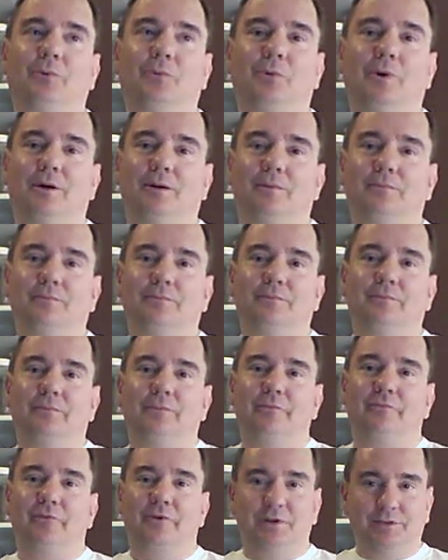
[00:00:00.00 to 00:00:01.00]
Well,
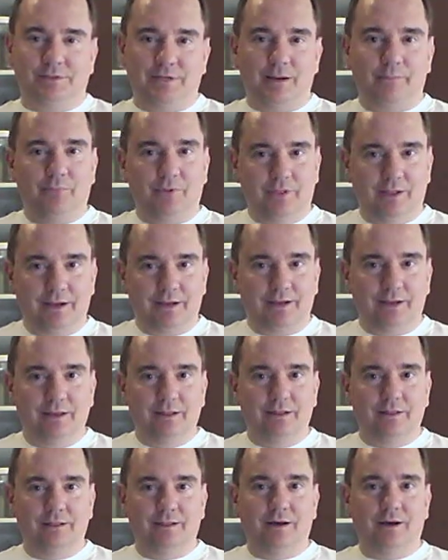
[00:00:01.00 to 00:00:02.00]
for example, like
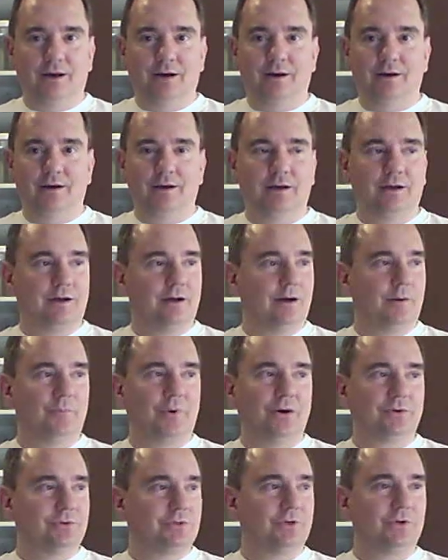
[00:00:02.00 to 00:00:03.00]

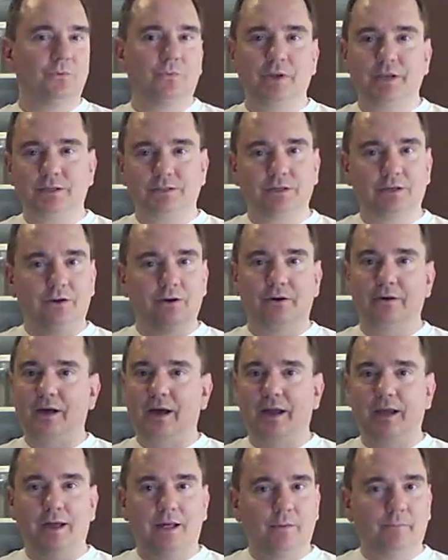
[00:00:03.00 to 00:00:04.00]
about 2 weeks ago,
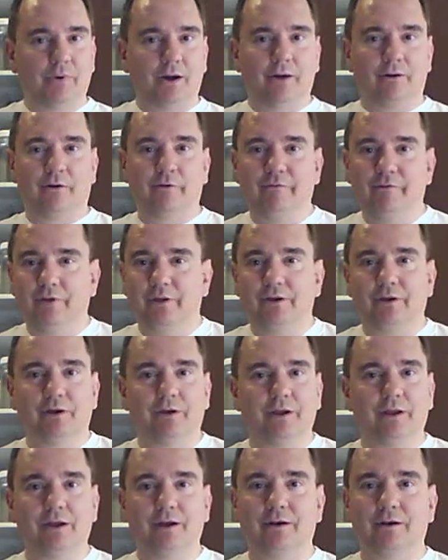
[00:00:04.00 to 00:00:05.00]
I had a power
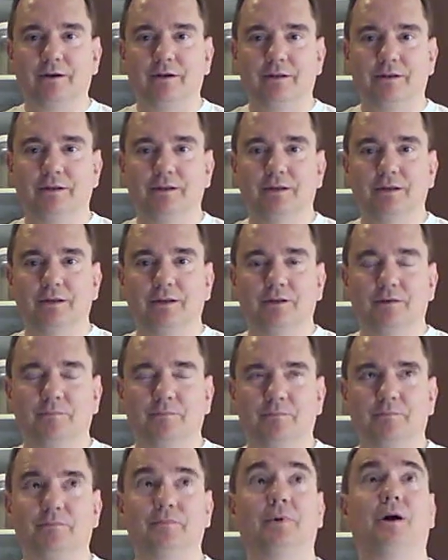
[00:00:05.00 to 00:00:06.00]
failure here,
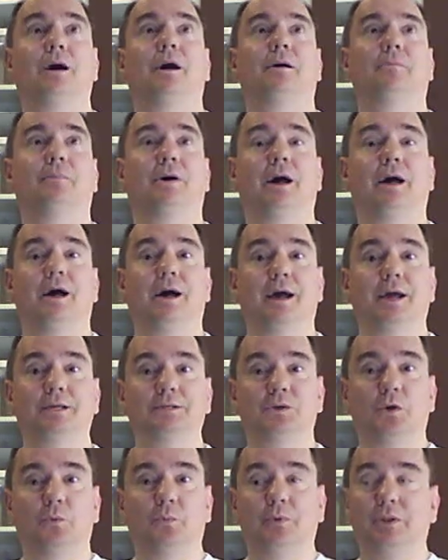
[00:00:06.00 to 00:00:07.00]
and my
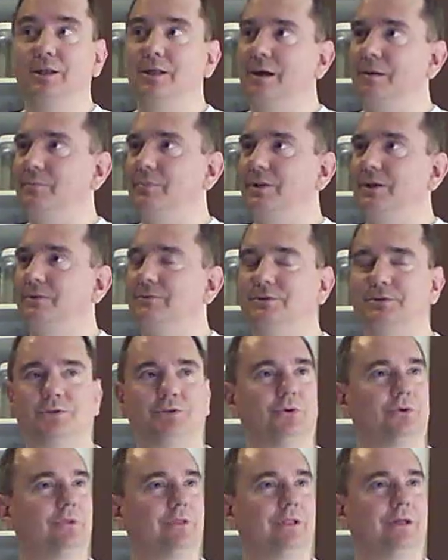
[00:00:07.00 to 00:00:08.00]
eyes opened up, and it was
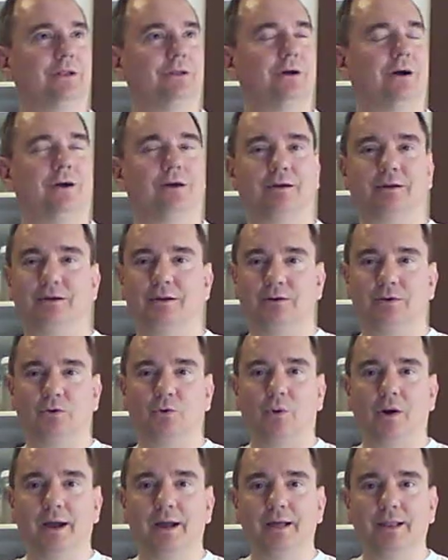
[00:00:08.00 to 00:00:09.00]
totally dark and
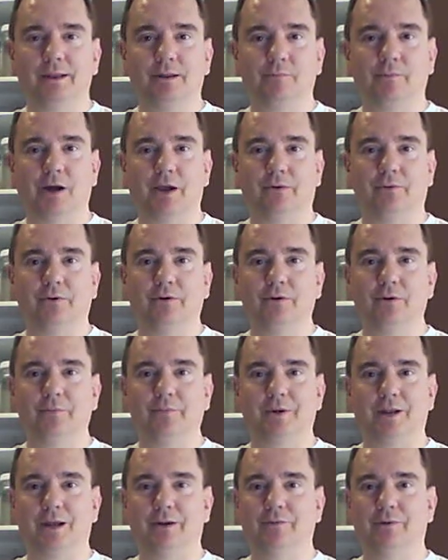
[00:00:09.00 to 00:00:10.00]
quiet in my
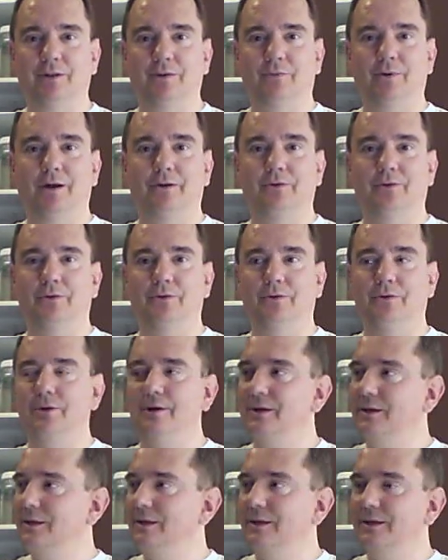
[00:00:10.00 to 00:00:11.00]
room, and I went, "Whoa!"
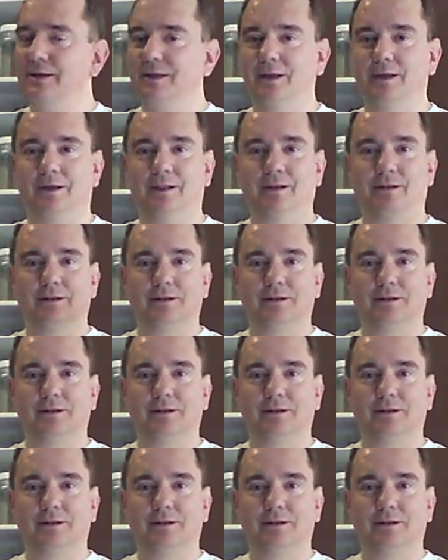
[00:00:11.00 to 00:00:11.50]
And